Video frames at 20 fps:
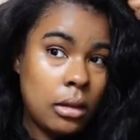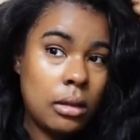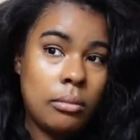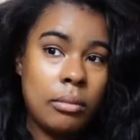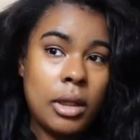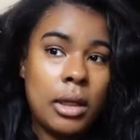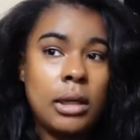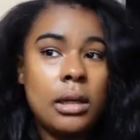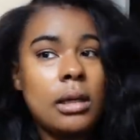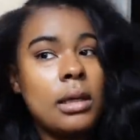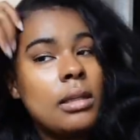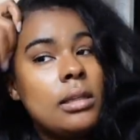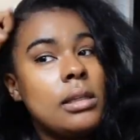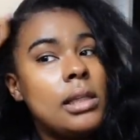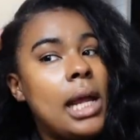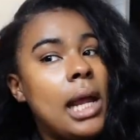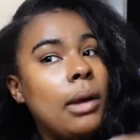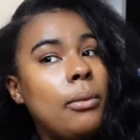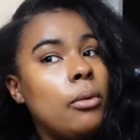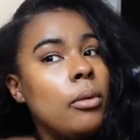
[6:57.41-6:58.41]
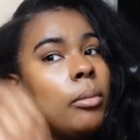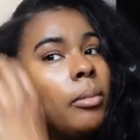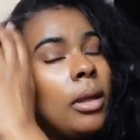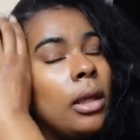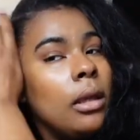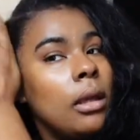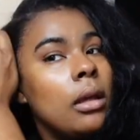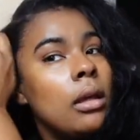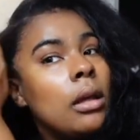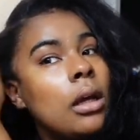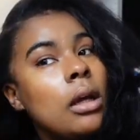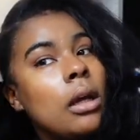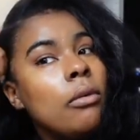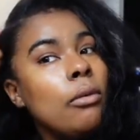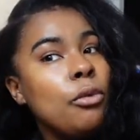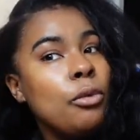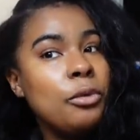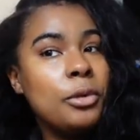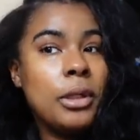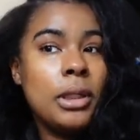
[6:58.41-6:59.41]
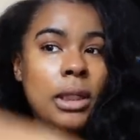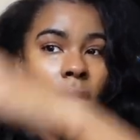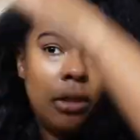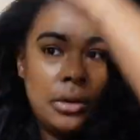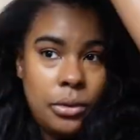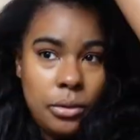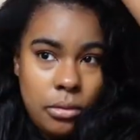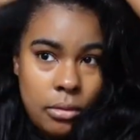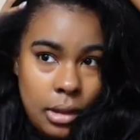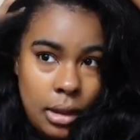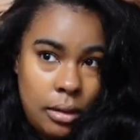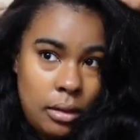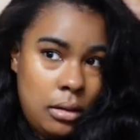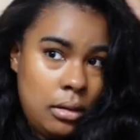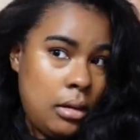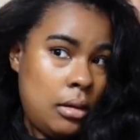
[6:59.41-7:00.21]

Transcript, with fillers: because that would be really annoying